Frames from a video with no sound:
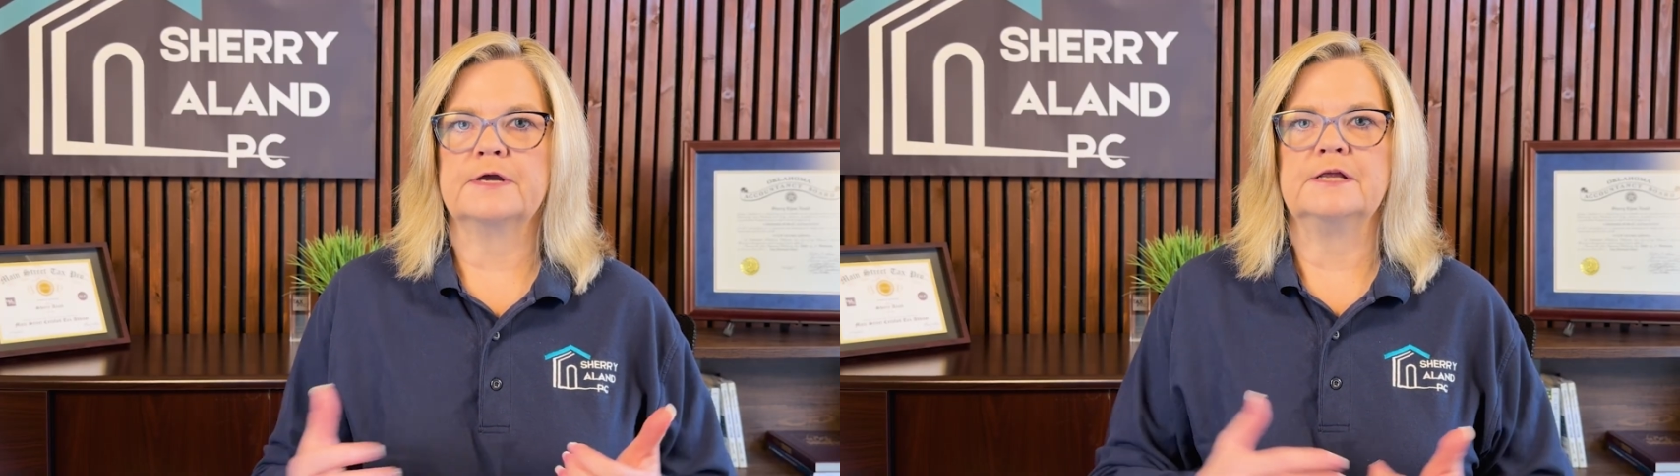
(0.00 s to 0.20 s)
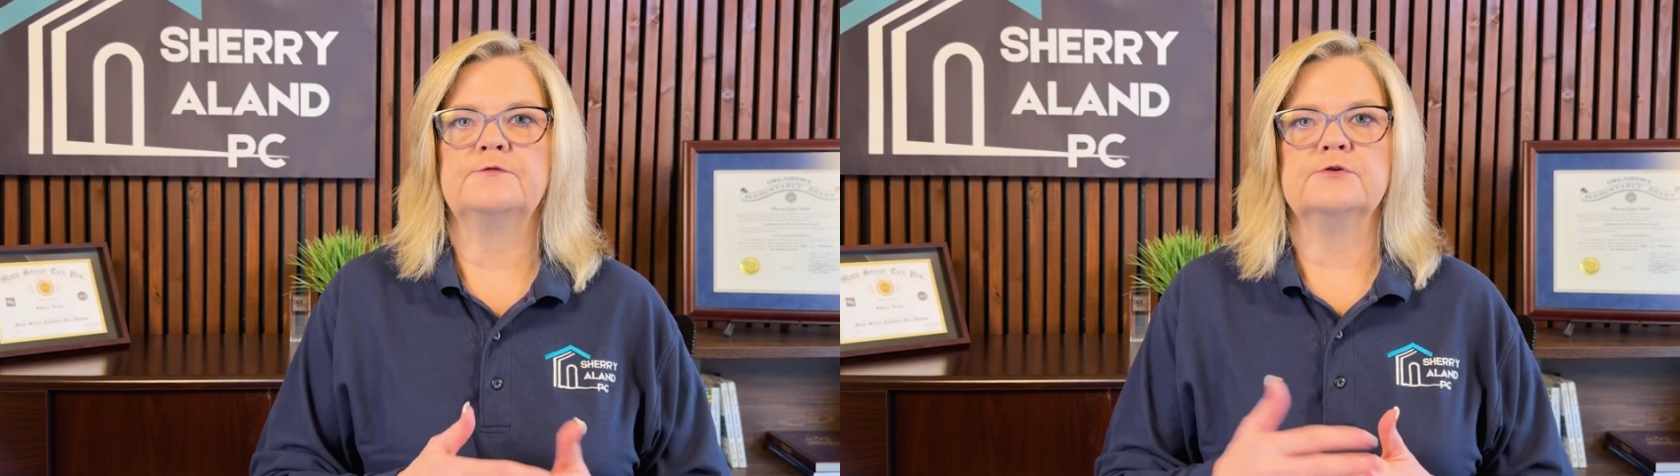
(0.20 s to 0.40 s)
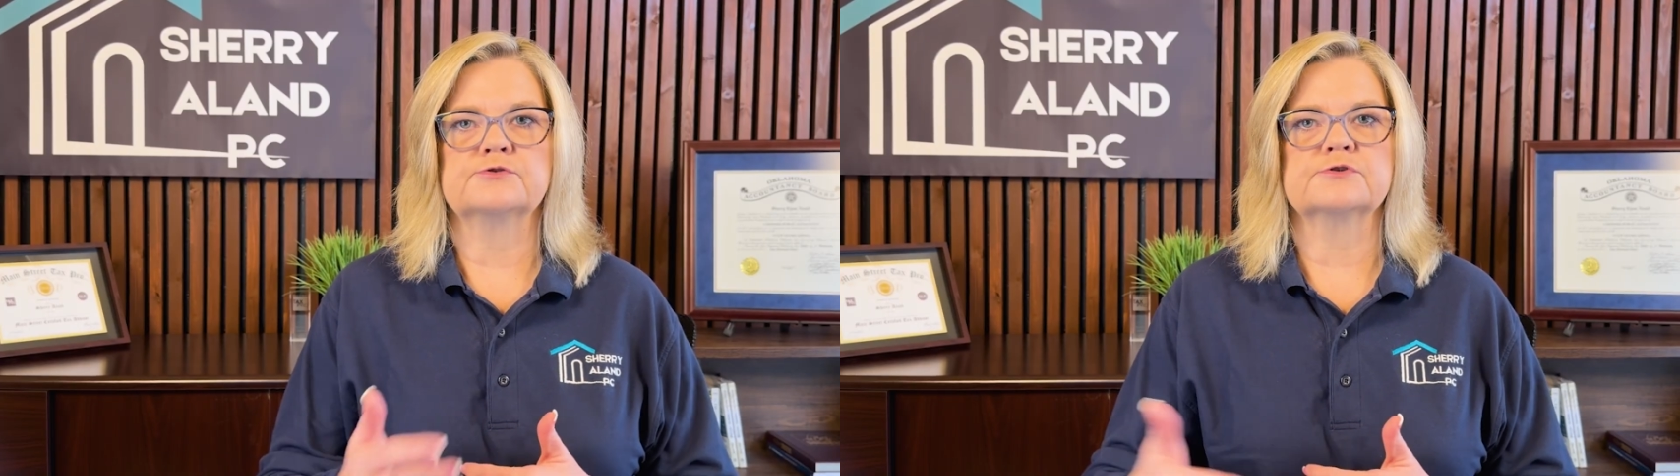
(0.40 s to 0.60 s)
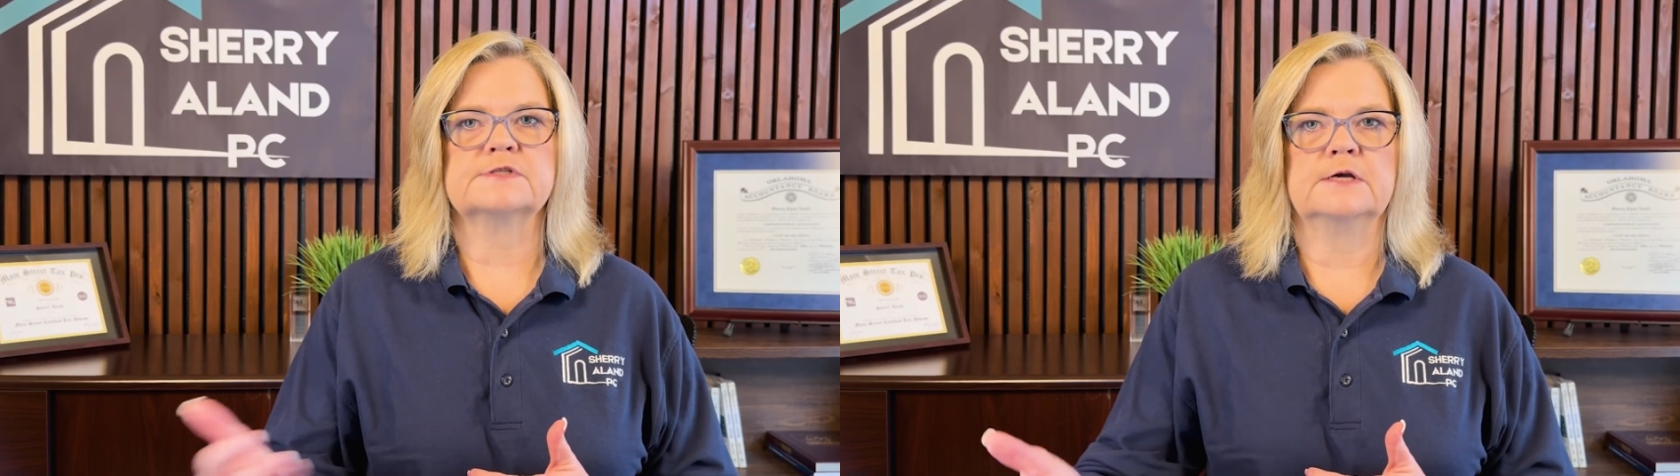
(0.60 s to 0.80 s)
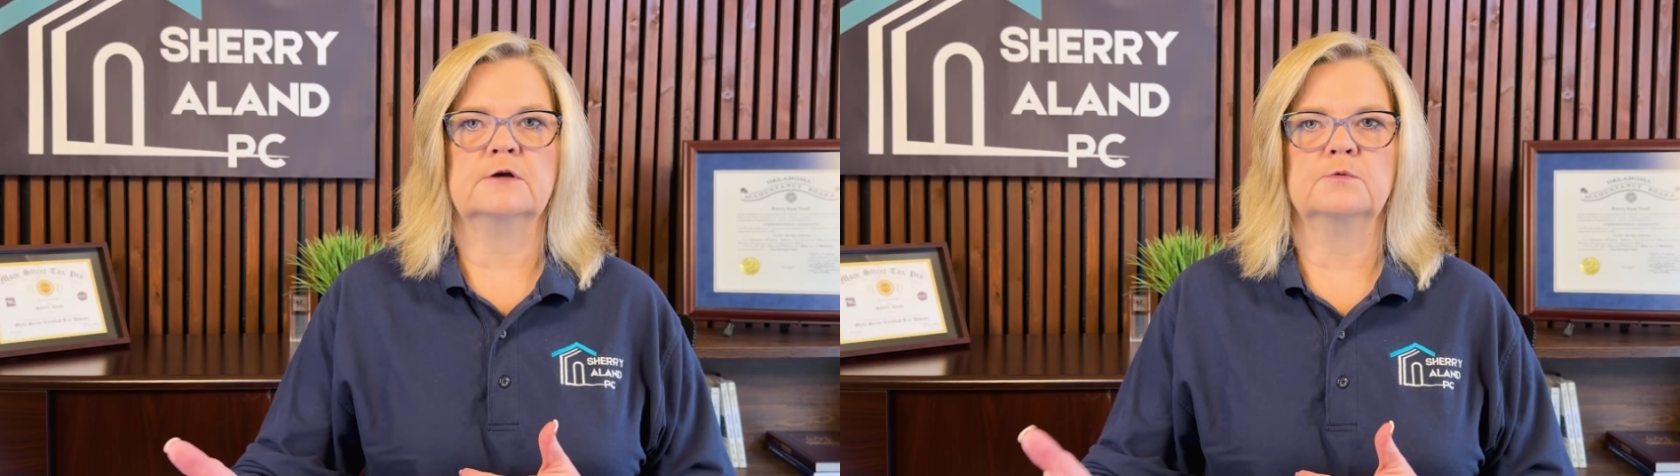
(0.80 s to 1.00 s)
any future
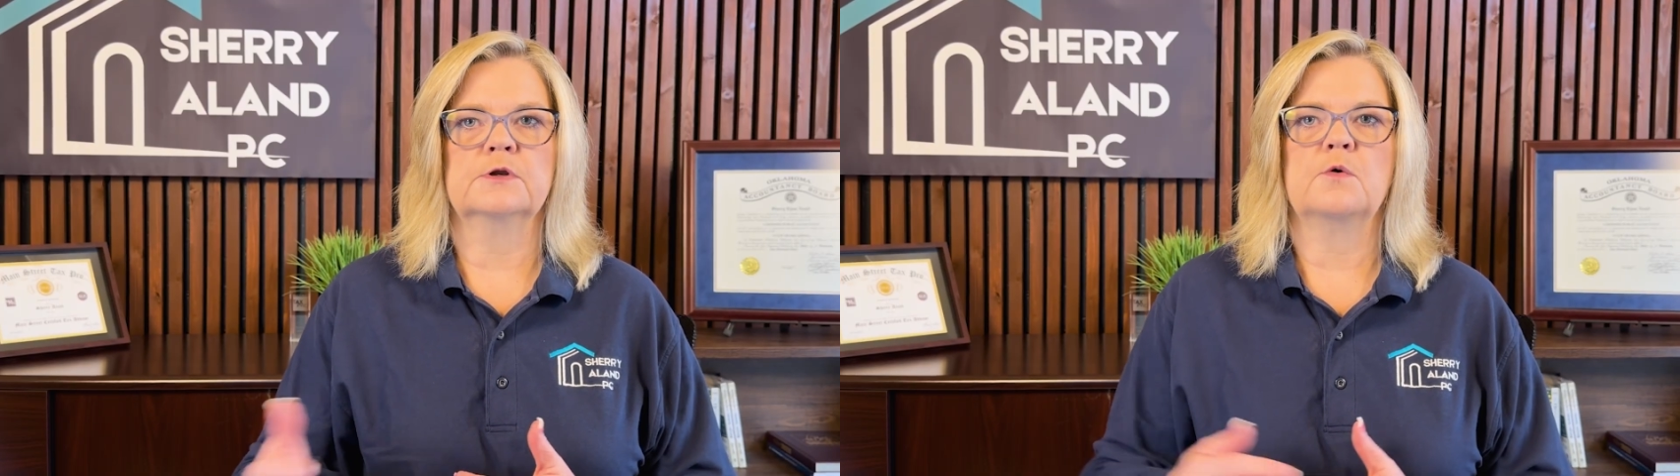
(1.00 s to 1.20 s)
sale would